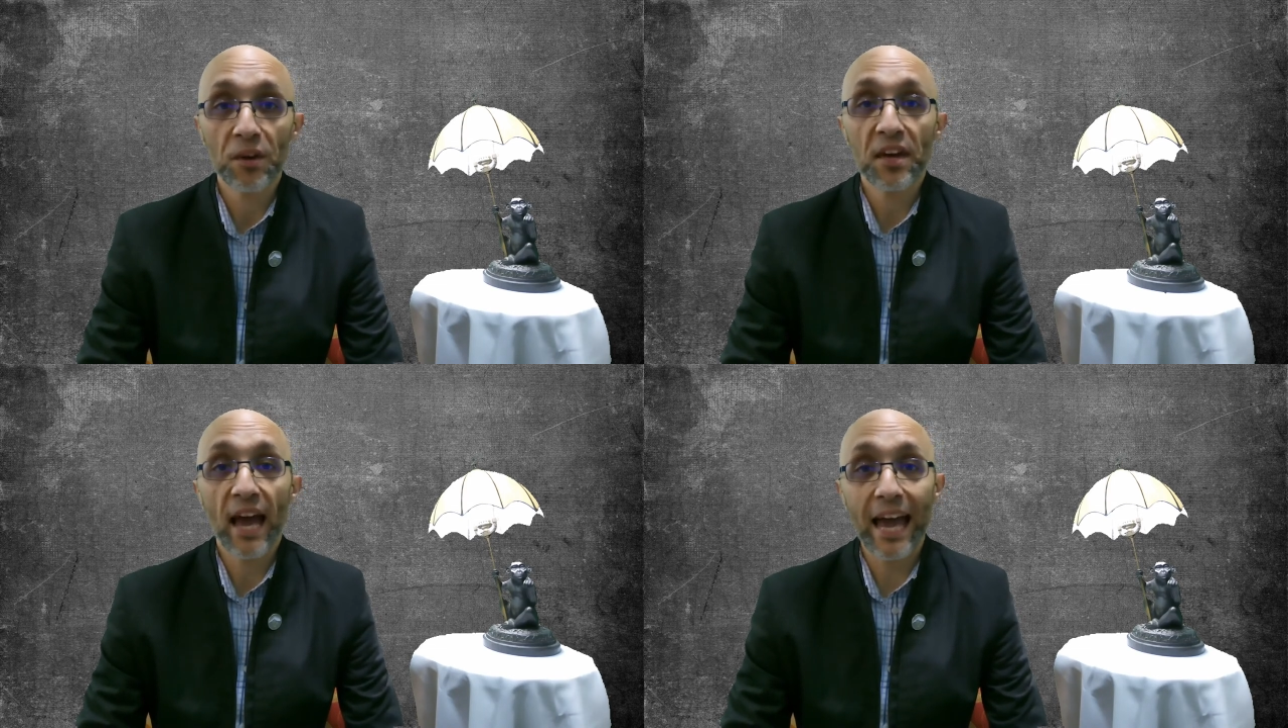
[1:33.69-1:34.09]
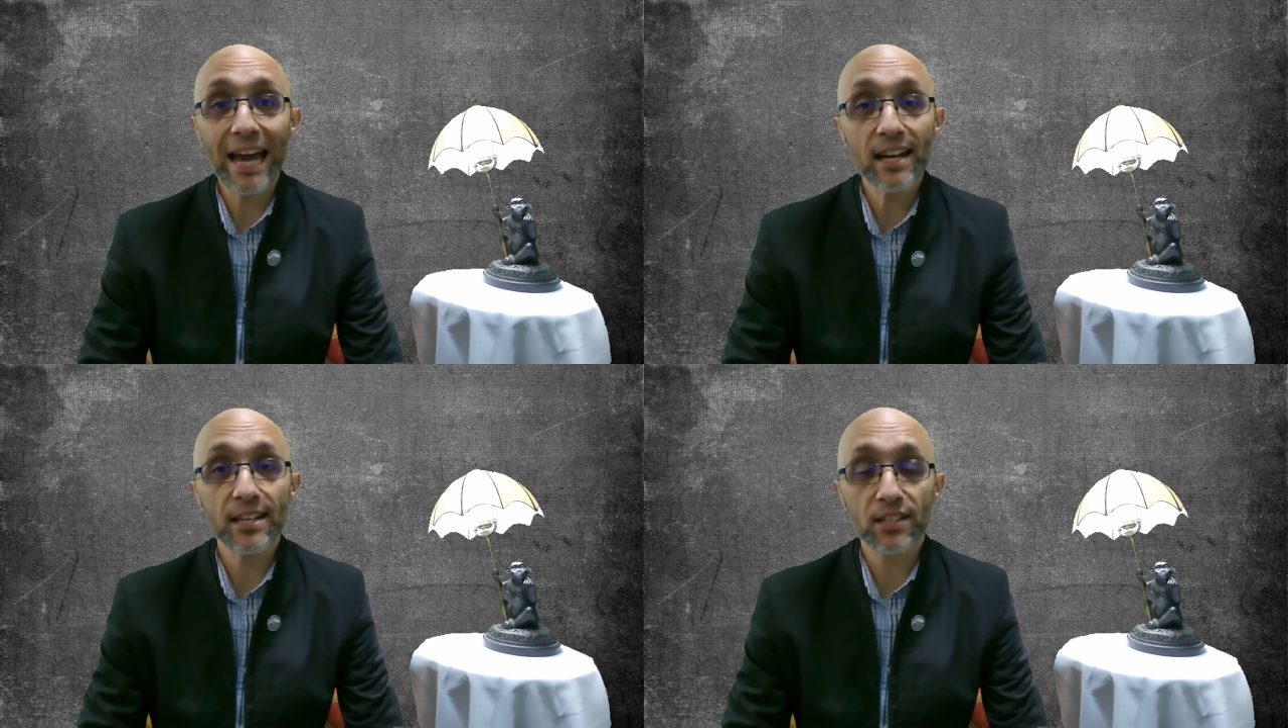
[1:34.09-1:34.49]
and
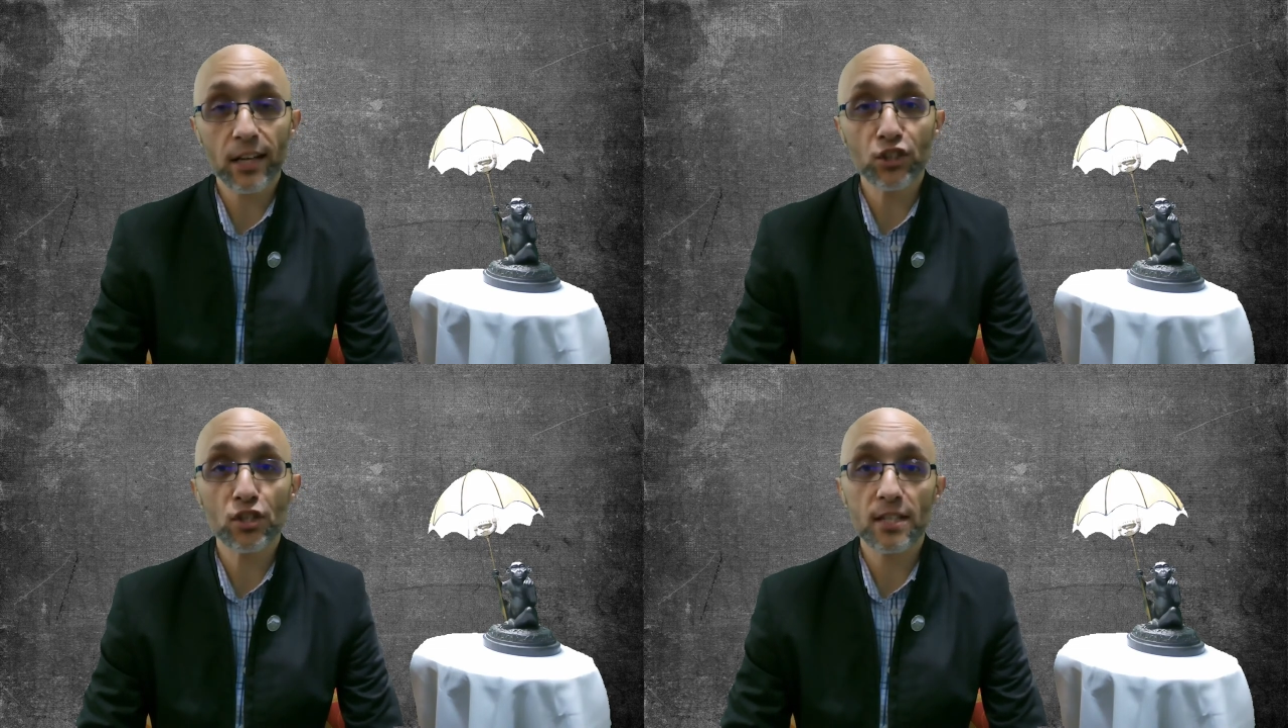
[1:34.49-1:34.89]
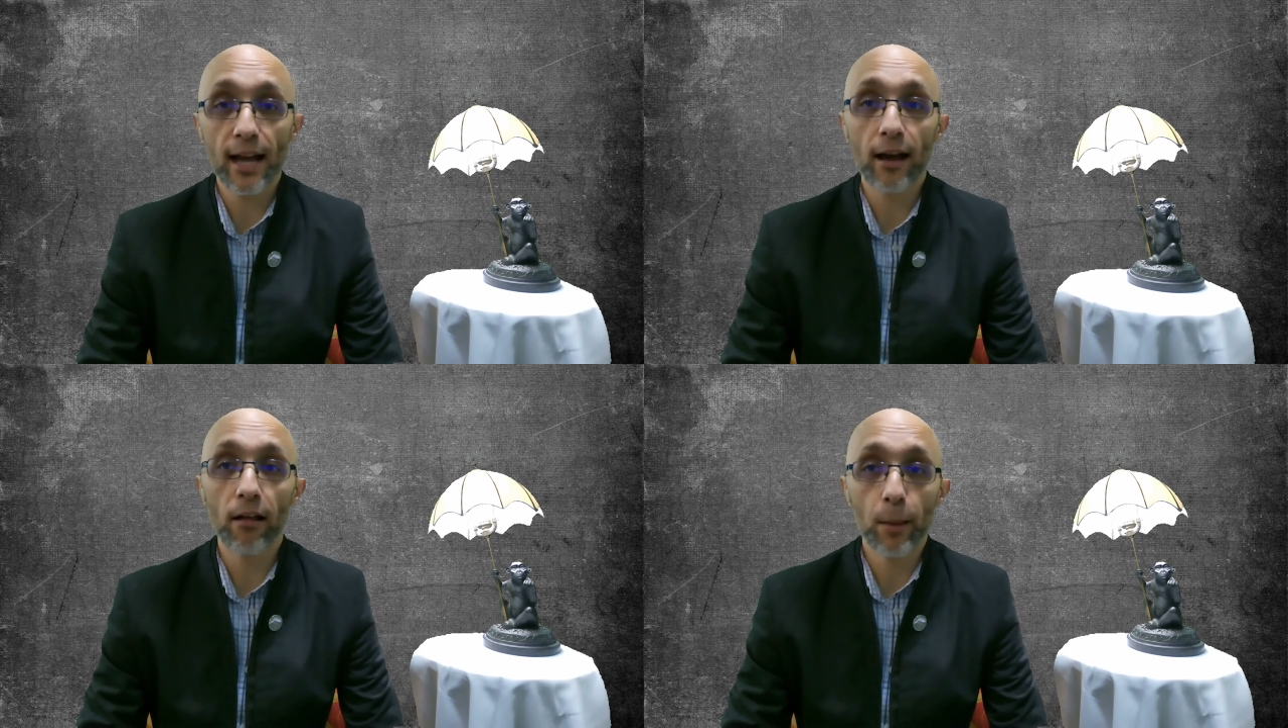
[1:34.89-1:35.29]
a
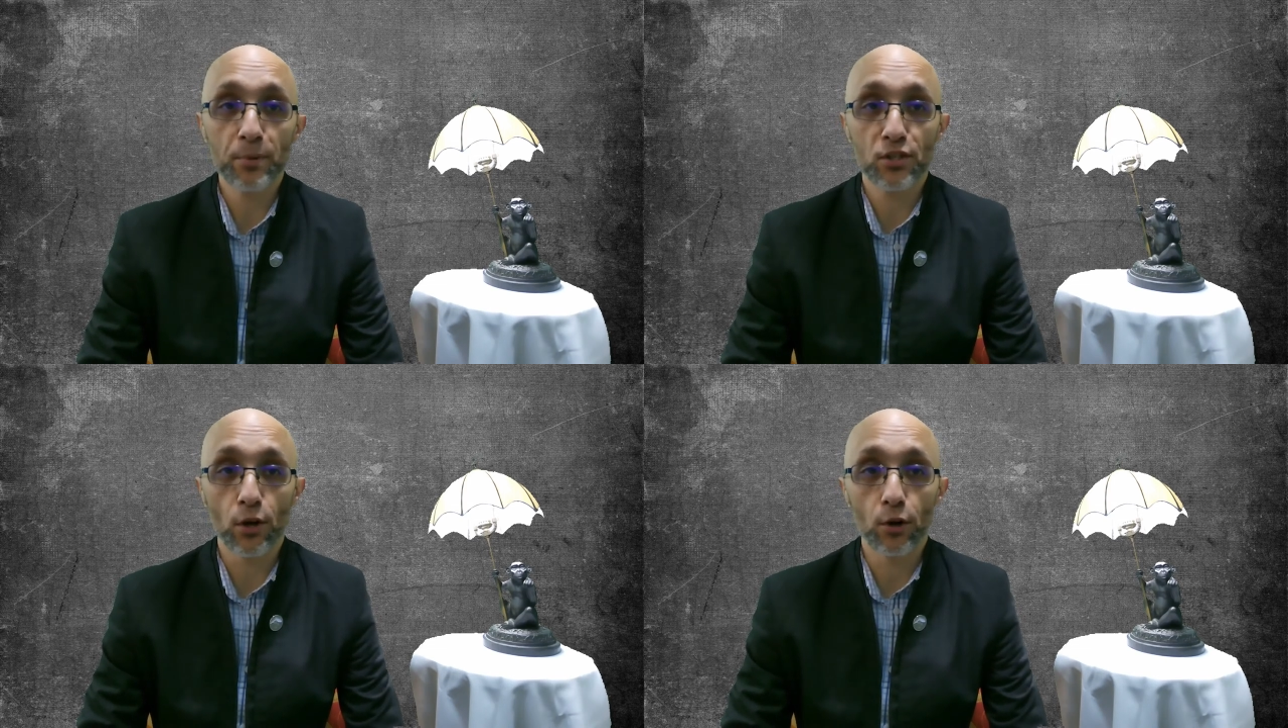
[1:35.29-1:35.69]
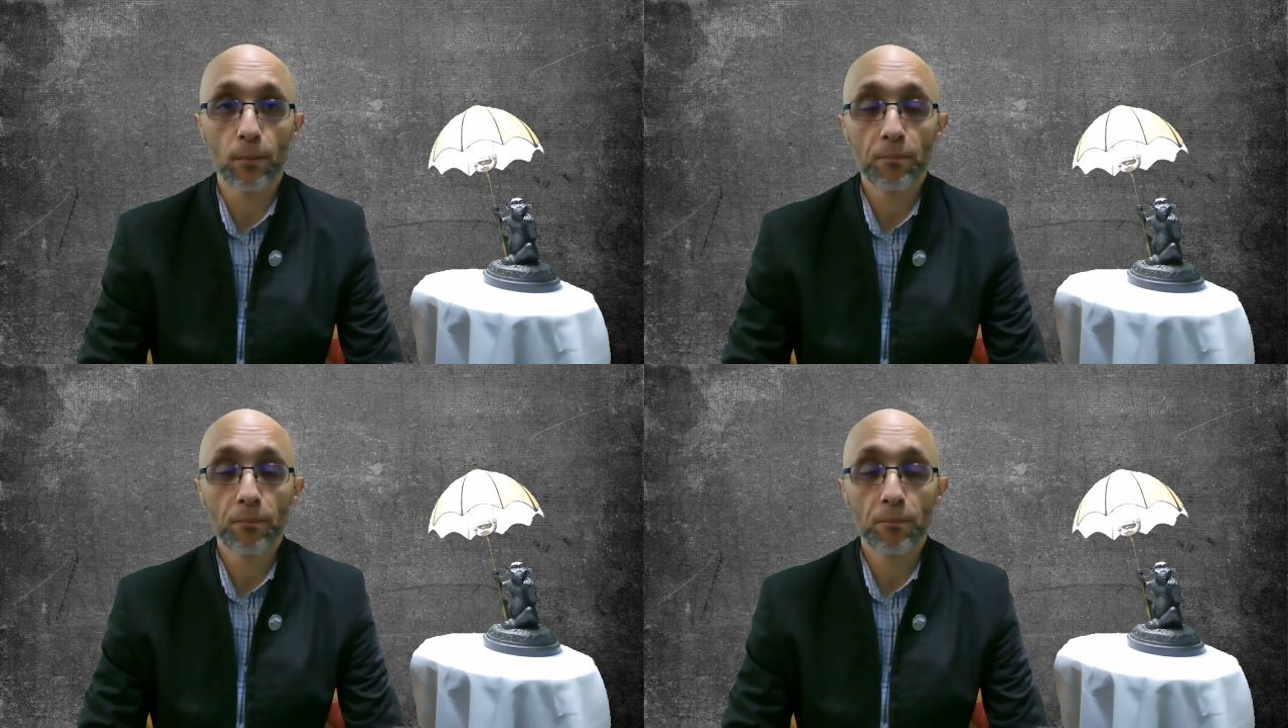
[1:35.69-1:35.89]
discussion-style episode,